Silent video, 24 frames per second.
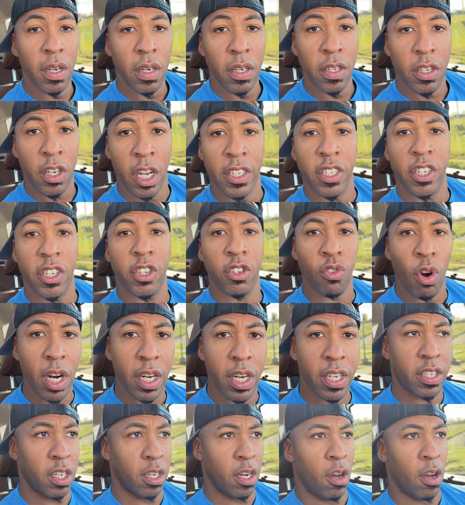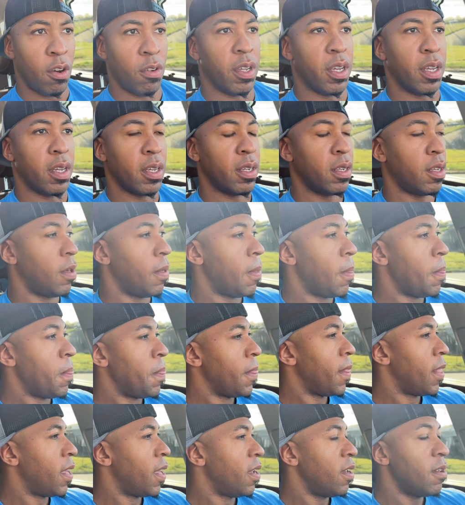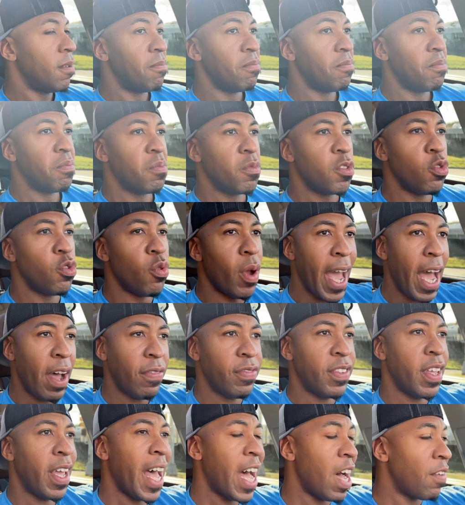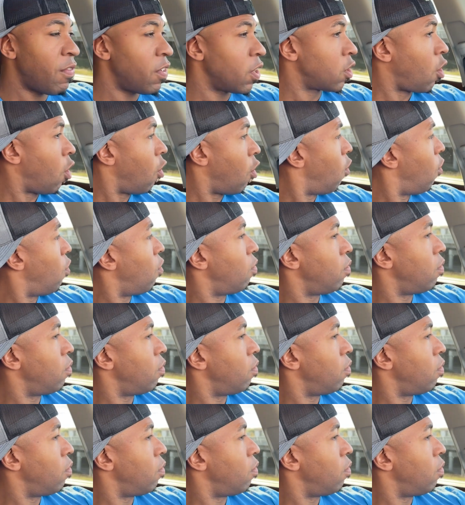construction on it. You have to have a goal.